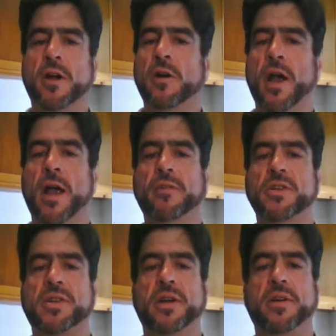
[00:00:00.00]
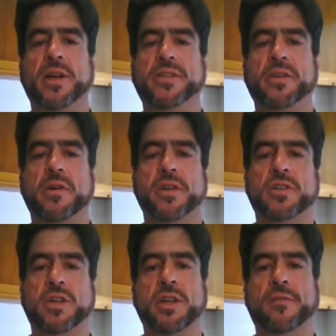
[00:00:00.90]
Her adversaries are the
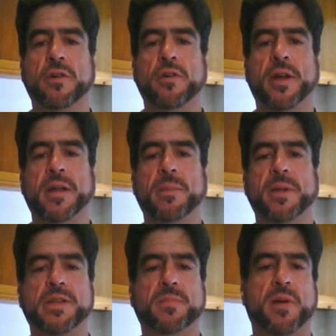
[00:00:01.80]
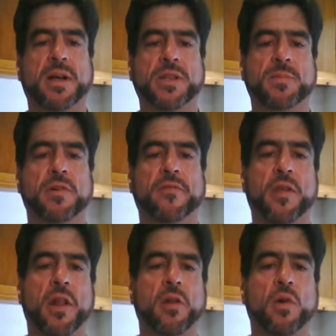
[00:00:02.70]
chief, her enemies prosper,
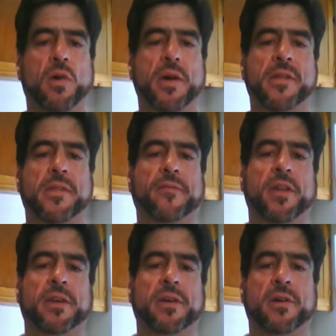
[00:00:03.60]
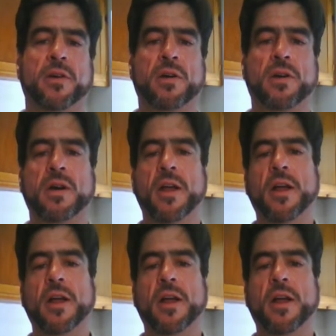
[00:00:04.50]
for the Lord hath afflicted her.